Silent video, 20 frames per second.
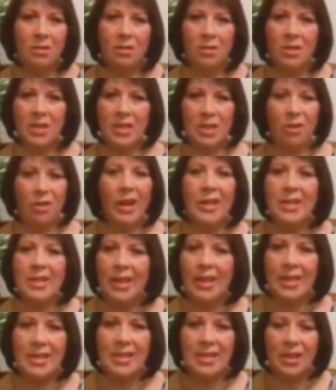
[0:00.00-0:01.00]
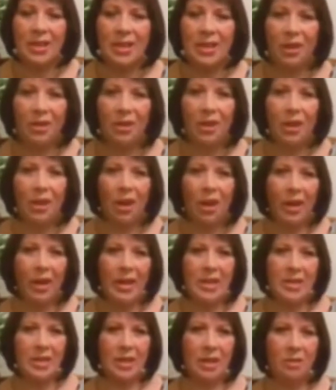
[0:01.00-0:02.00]
just crazy. So
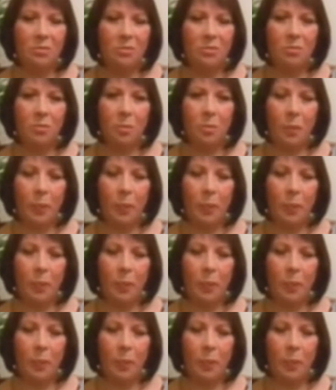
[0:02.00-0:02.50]
I ended up